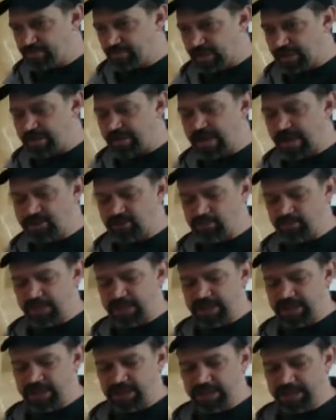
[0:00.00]
my mask
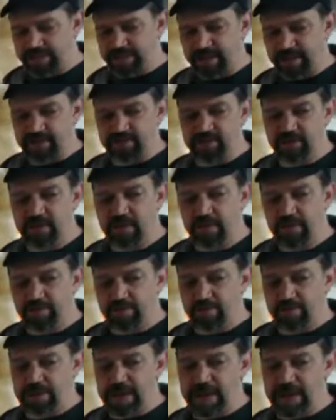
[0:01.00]
making latex from
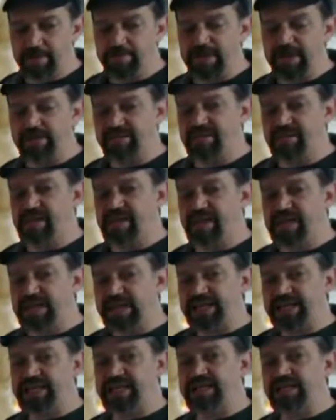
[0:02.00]
them, because
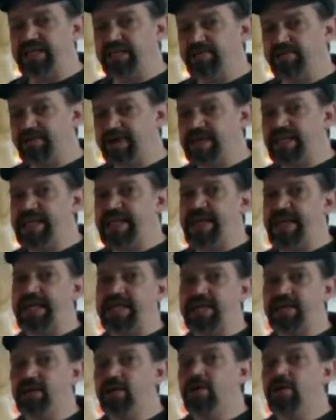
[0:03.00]
if I can get it